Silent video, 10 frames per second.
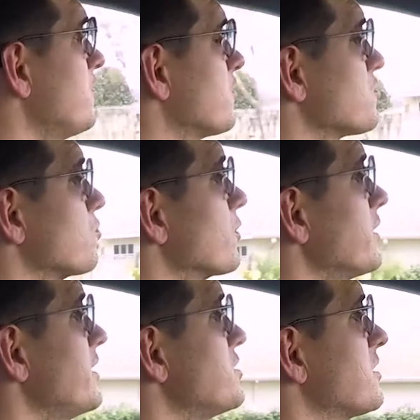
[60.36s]
there's
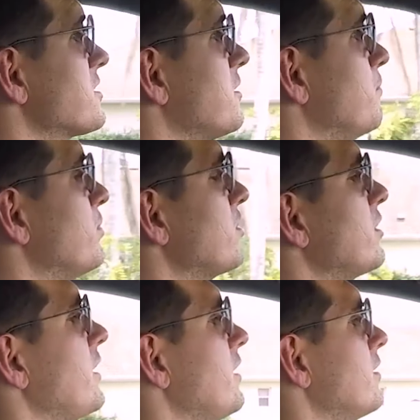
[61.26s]
really just
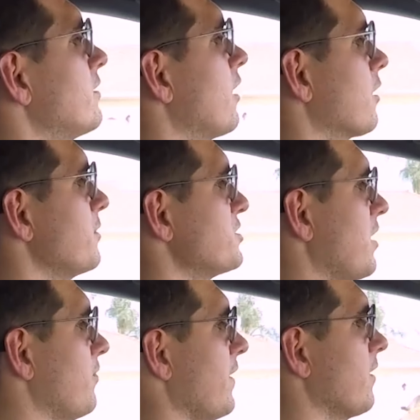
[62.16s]
complete garbage
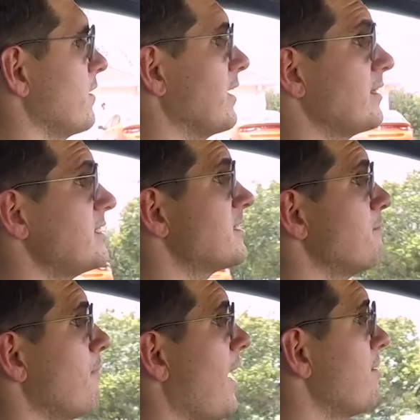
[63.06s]
out there, at least
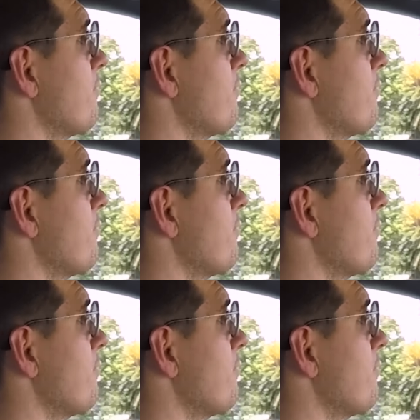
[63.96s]
in my